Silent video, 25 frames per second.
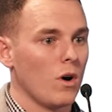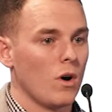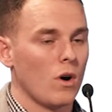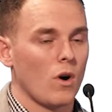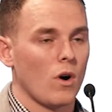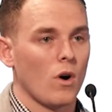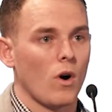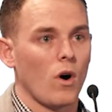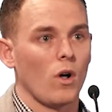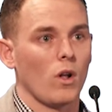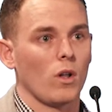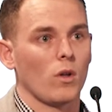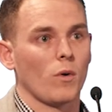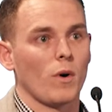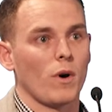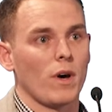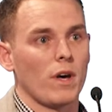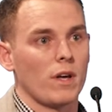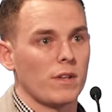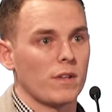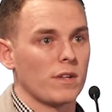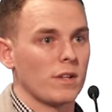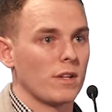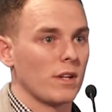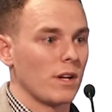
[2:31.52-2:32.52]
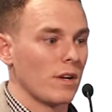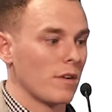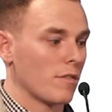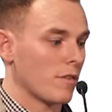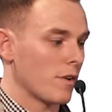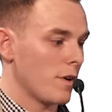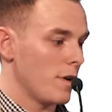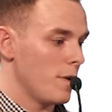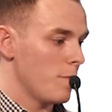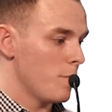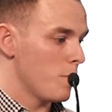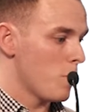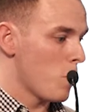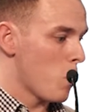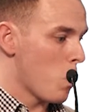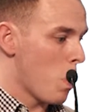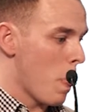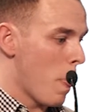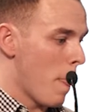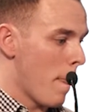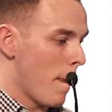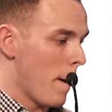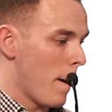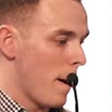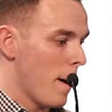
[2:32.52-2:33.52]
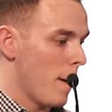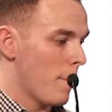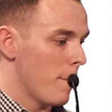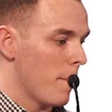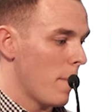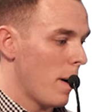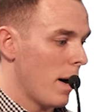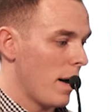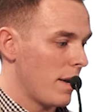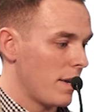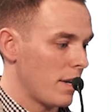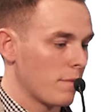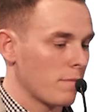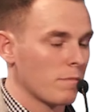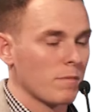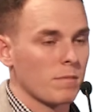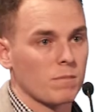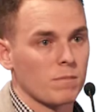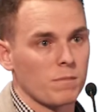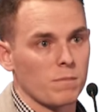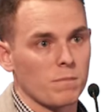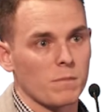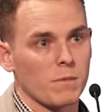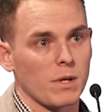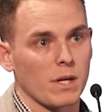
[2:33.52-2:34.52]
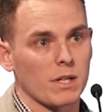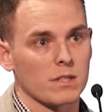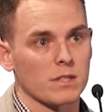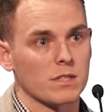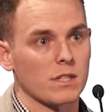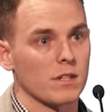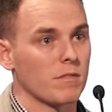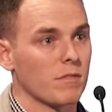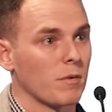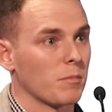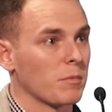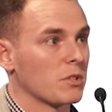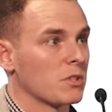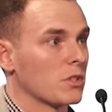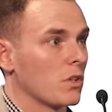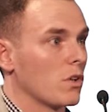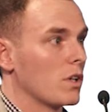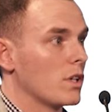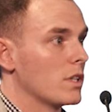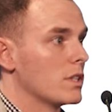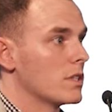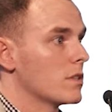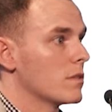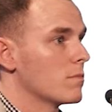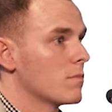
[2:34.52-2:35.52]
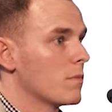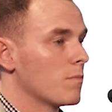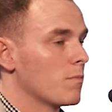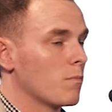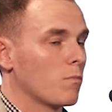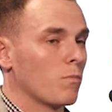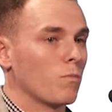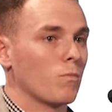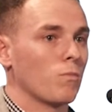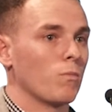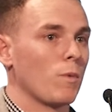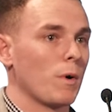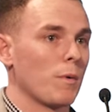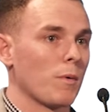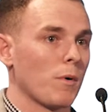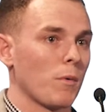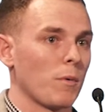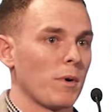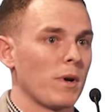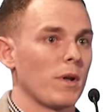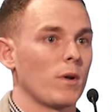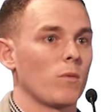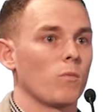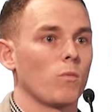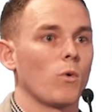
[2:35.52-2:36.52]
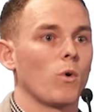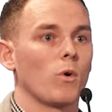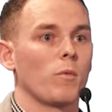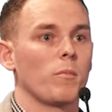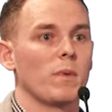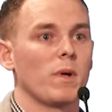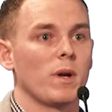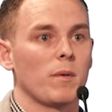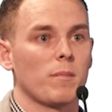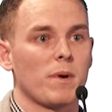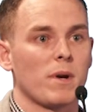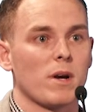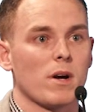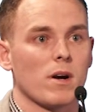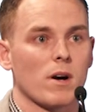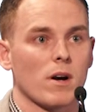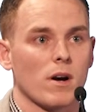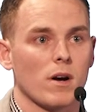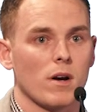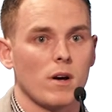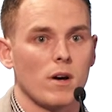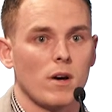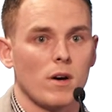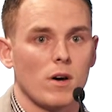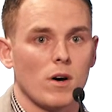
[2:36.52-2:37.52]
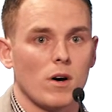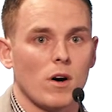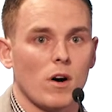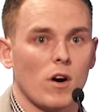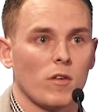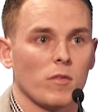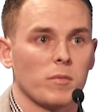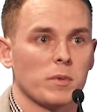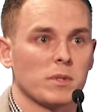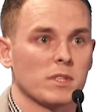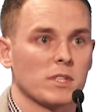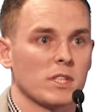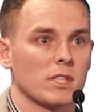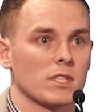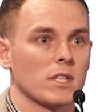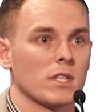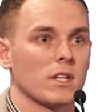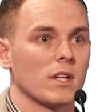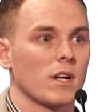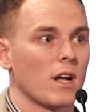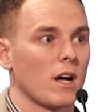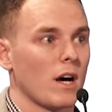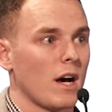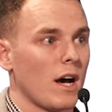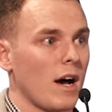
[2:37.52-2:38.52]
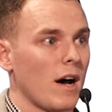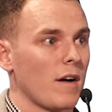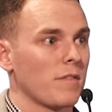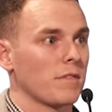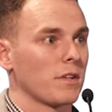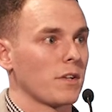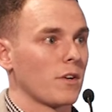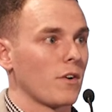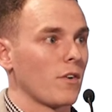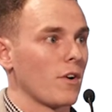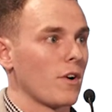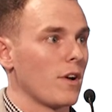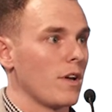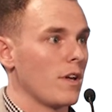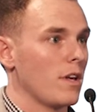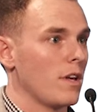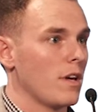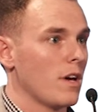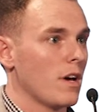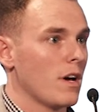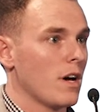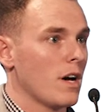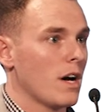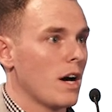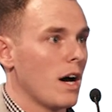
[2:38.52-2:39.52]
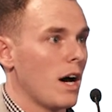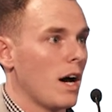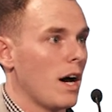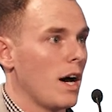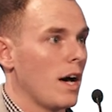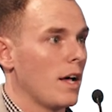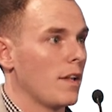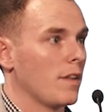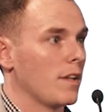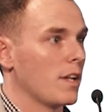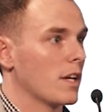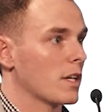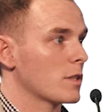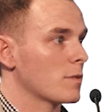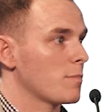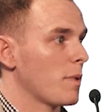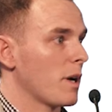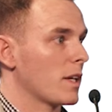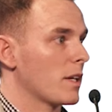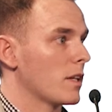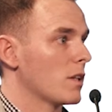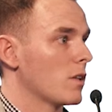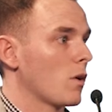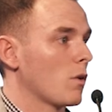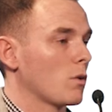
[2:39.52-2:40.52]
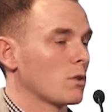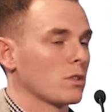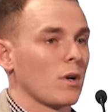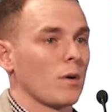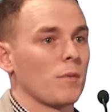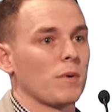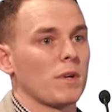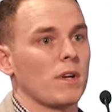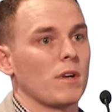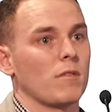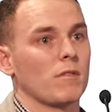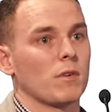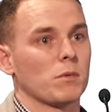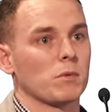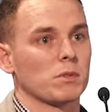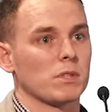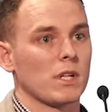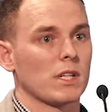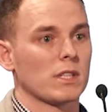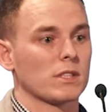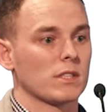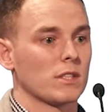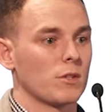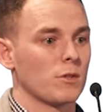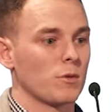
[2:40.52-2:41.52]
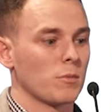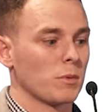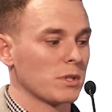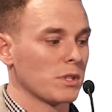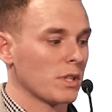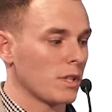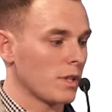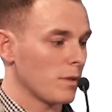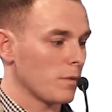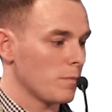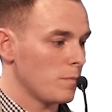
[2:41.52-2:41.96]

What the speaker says: all the way to delivery. And you can see from the slides, we were within 1 millimeter of positioning, a half a degree, and the expected dose that we delivered was less than 2%.